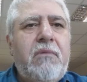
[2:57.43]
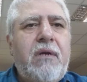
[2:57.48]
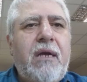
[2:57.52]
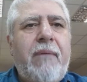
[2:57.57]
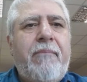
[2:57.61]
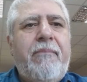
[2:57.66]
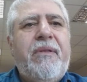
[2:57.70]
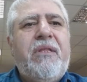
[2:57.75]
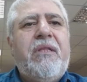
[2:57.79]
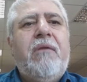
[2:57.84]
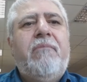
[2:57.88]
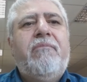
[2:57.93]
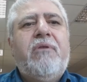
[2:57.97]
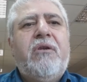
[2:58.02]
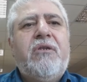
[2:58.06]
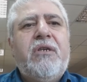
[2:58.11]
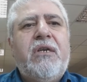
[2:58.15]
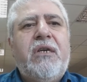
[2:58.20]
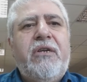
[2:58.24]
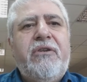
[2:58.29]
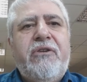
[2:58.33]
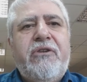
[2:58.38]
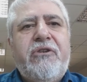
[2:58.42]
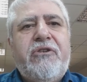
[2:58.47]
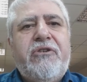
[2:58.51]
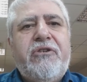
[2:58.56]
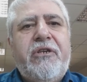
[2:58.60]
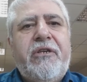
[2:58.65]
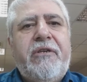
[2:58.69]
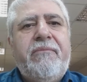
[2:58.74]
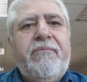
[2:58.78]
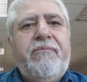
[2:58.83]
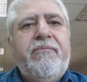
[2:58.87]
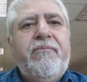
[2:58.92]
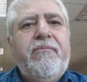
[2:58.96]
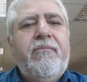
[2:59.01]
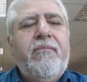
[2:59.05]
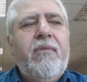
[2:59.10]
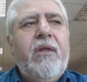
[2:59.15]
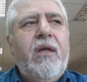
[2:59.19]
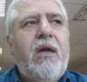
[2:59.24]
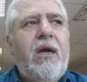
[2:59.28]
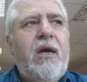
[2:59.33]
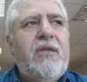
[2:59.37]
capital project industry.
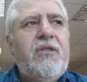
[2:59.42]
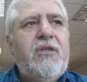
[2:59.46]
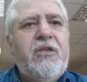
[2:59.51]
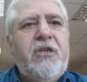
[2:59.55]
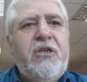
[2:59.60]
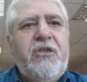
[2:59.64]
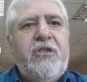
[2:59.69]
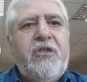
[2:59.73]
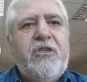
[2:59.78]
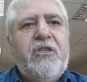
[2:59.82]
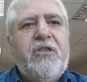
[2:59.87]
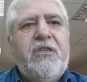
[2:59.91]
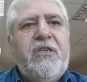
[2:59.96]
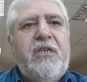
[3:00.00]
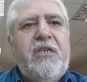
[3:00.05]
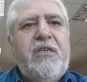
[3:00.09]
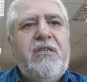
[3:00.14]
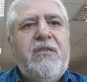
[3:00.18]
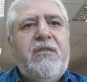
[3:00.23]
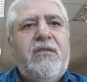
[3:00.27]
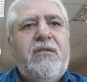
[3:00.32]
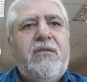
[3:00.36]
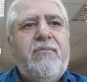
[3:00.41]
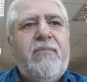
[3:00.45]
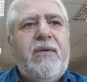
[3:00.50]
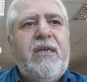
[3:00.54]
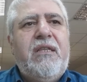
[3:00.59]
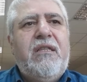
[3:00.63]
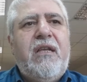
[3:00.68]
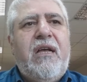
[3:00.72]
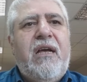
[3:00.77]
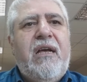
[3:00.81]
Other industries might